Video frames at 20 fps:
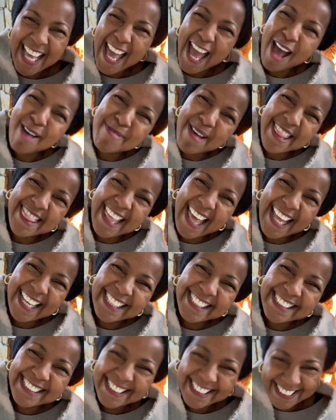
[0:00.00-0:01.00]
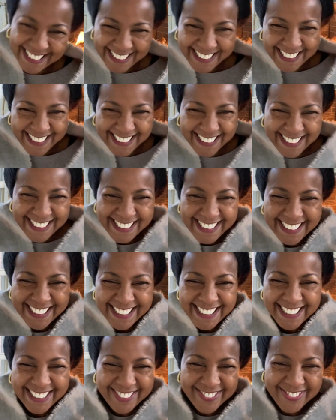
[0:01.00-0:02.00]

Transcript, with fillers: How about that? Mm -hmm.